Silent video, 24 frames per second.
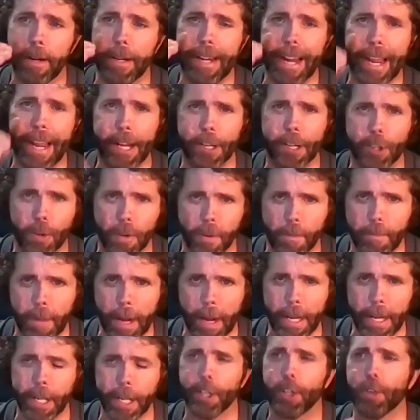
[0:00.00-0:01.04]
nature of my
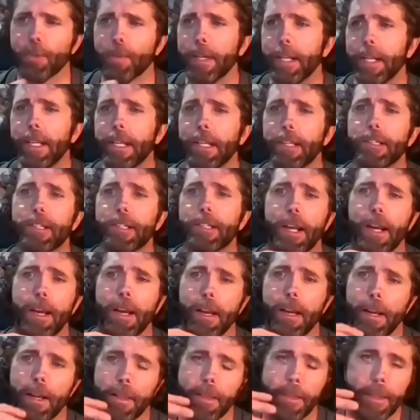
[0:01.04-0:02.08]
injuries,
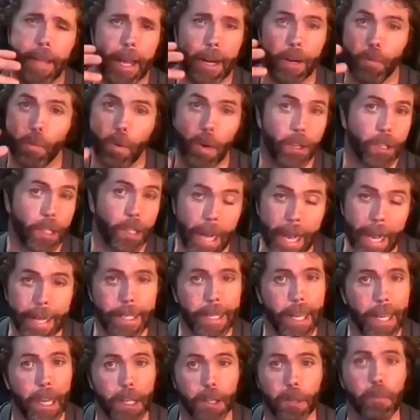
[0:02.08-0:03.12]
that it was not
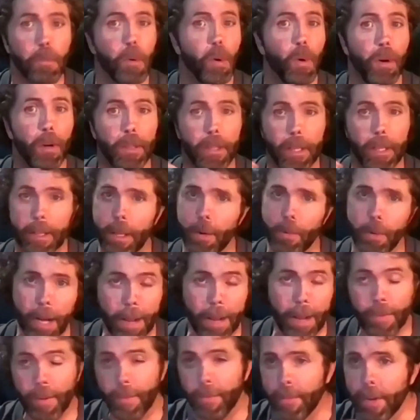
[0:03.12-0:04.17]
textbook, that they would
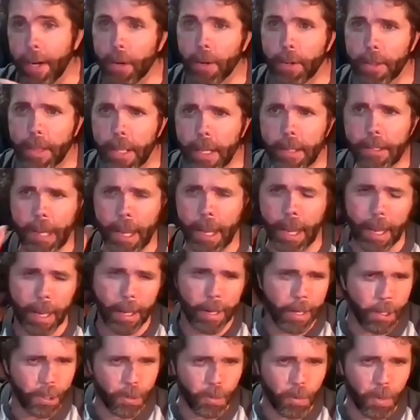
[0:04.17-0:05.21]
have to figure things
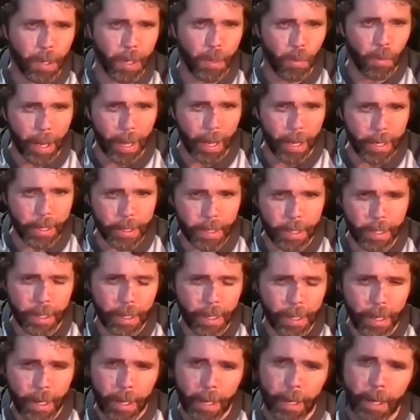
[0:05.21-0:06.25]
out as we went,
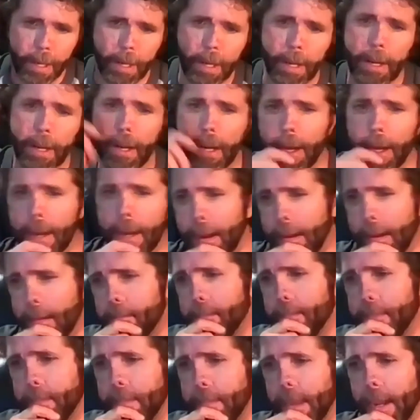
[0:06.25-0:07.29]

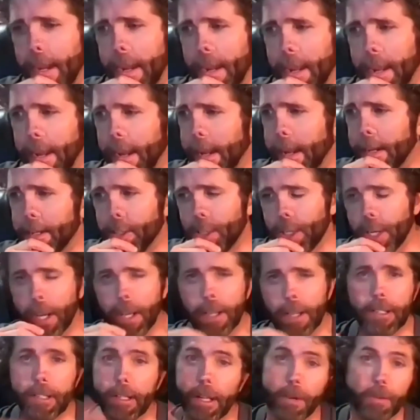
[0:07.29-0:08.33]
and
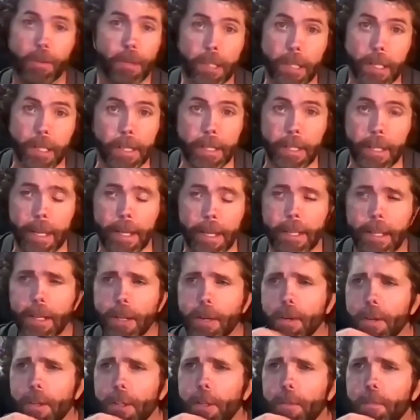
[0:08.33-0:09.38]
just that it was going to take
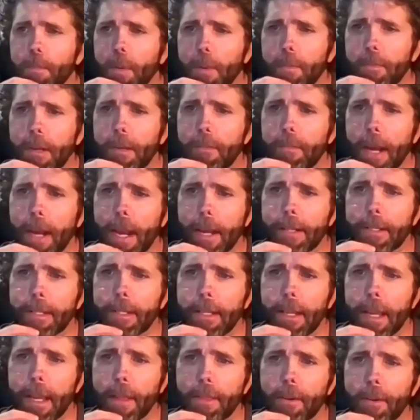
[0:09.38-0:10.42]
years to put me back
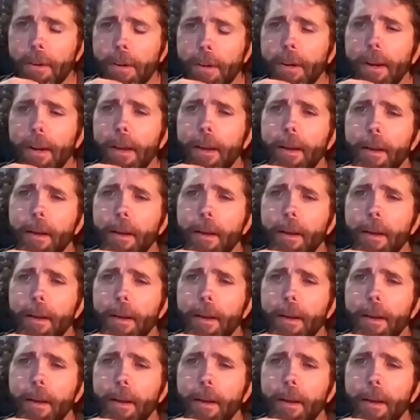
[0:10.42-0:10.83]
together.